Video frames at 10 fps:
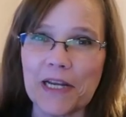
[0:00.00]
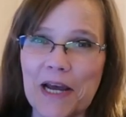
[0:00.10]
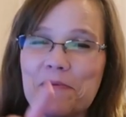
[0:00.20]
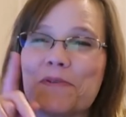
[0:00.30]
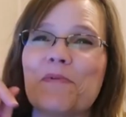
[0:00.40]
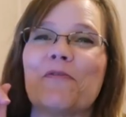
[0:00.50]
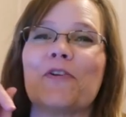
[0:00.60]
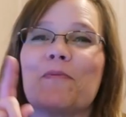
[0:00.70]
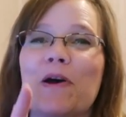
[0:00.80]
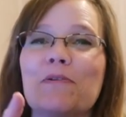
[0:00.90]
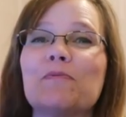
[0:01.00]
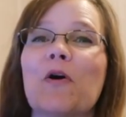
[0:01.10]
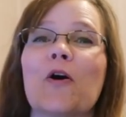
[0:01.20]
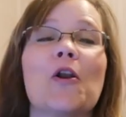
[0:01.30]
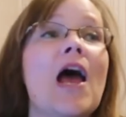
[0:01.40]
times, but for the most
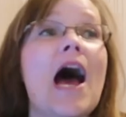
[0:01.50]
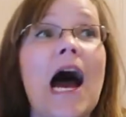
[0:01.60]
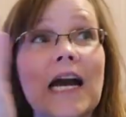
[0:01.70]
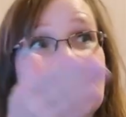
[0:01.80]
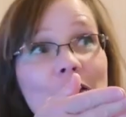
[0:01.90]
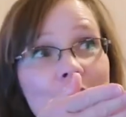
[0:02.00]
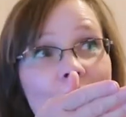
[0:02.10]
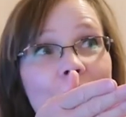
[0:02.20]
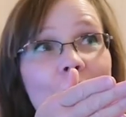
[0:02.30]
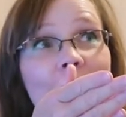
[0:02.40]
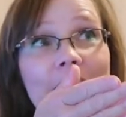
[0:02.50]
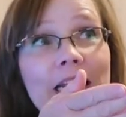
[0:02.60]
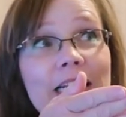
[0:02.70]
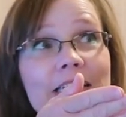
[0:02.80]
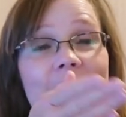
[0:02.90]
part, I can look over at
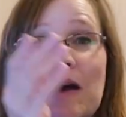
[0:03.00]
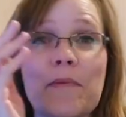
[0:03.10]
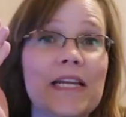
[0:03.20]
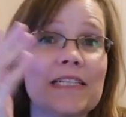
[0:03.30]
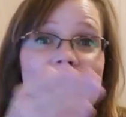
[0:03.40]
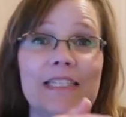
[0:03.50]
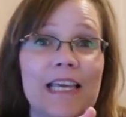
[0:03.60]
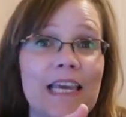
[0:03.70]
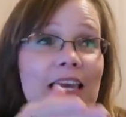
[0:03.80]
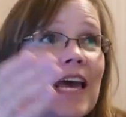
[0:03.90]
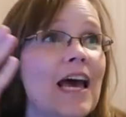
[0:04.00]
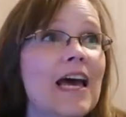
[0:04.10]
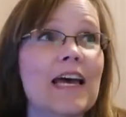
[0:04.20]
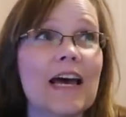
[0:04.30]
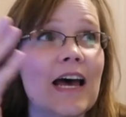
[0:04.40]
any time and see
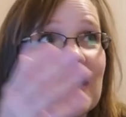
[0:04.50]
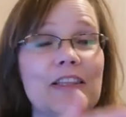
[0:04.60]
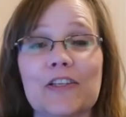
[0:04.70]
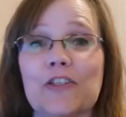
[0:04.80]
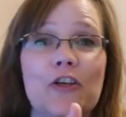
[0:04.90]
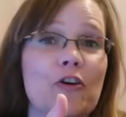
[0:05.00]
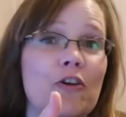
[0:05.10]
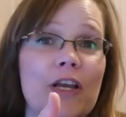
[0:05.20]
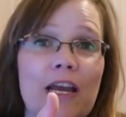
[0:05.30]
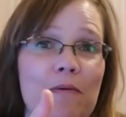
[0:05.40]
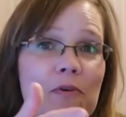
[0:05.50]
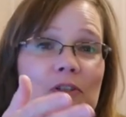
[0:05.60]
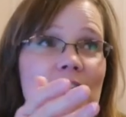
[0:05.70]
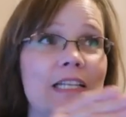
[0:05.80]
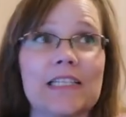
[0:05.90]
uh, the security
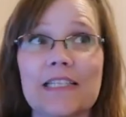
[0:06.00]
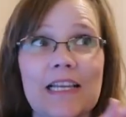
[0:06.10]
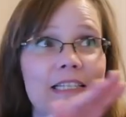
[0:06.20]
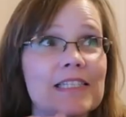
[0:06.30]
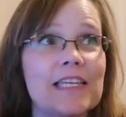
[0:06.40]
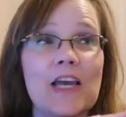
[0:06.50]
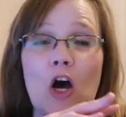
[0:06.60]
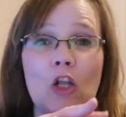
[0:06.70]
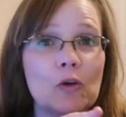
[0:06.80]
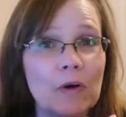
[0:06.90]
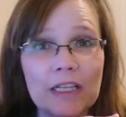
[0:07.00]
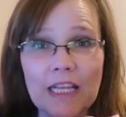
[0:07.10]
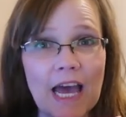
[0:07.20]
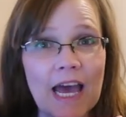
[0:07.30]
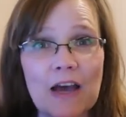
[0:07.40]
cameras and, and see all around
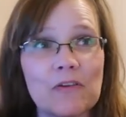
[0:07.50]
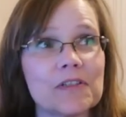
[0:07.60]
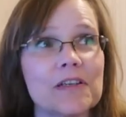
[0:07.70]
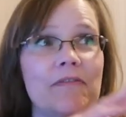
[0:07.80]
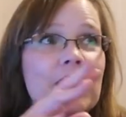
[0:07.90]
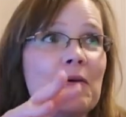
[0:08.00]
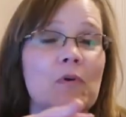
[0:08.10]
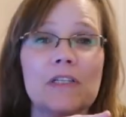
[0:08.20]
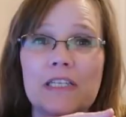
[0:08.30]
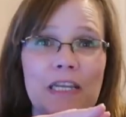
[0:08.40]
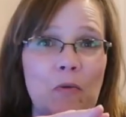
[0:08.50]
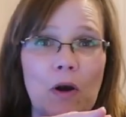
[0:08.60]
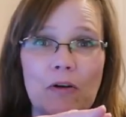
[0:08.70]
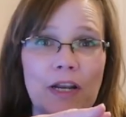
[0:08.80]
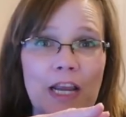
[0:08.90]
the house if anyone's
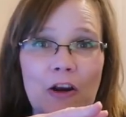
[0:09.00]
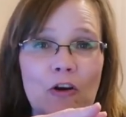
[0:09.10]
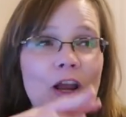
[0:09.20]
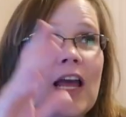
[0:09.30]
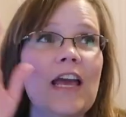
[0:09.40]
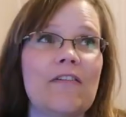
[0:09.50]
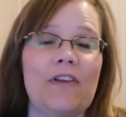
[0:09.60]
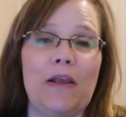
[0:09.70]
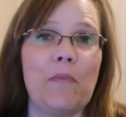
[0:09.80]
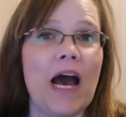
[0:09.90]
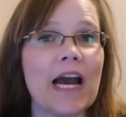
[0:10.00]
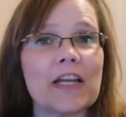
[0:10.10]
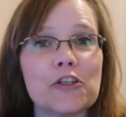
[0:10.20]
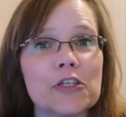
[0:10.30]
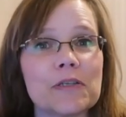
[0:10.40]
anywhere near, if any
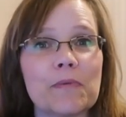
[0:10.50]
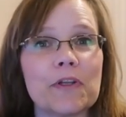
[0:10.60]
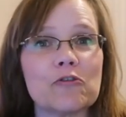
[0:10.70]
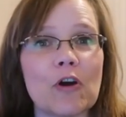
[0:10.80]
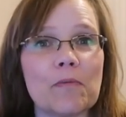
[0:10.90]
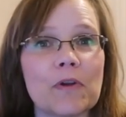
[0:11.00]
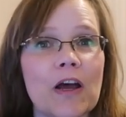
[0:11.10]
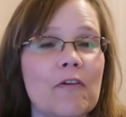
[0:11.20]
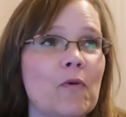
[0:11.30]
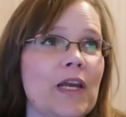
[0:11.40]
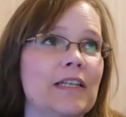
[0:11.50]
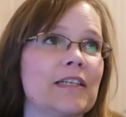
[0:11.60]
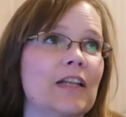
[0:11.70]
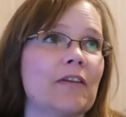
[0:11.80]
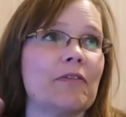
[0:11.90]
packages have been dropped off. We can
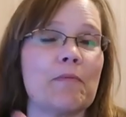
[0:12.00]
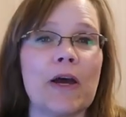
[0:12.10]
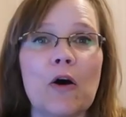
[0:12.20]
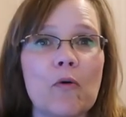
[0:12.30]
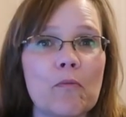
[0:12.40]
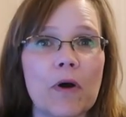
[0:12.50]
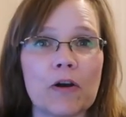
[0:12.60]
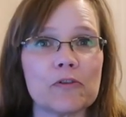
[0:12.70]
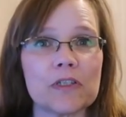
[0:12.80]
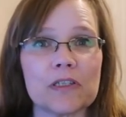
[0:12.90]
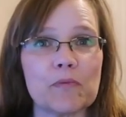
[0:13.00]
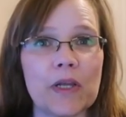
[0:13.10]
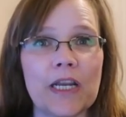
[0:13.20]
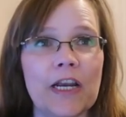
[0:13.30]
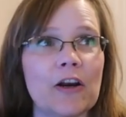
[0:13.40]
tell if the mail person's
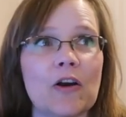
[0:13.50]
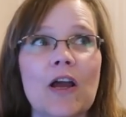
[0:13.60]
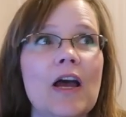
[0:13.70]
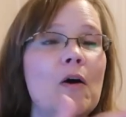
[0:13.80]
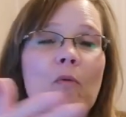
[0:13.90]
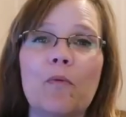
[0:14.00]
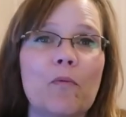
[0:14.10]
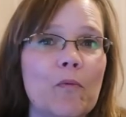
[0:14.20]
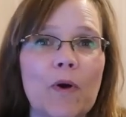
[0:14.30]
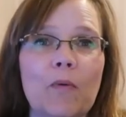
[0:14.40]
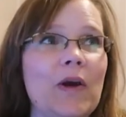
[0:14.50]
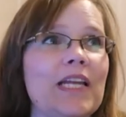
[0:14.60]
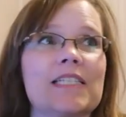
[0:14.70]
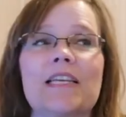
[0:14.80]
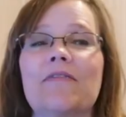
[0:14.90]
been here. We can see